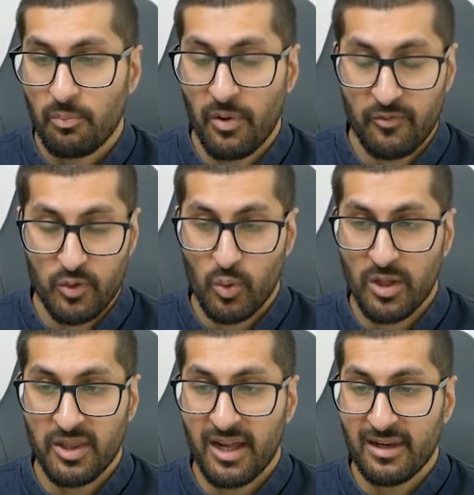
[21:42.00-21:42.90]
If you want
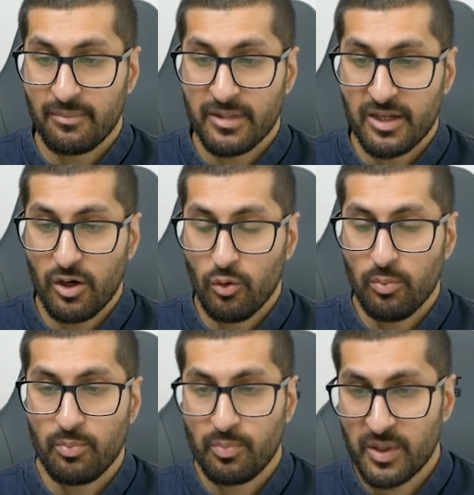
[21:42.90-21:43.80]
that, let me
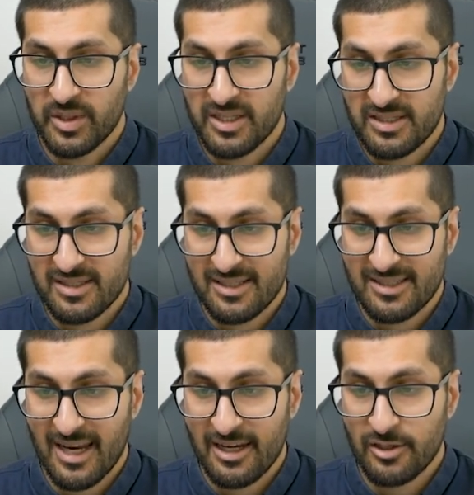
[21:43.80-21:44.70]
know, but this is the
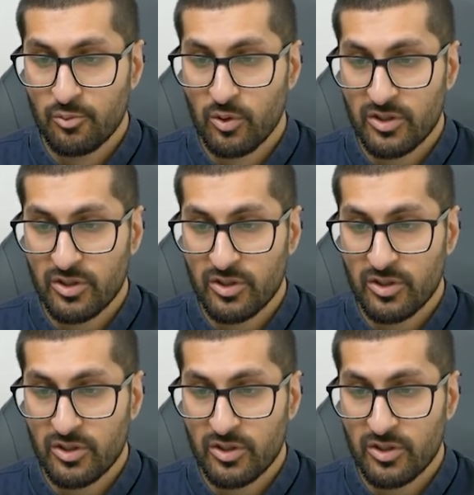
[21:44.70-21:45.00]
standard one,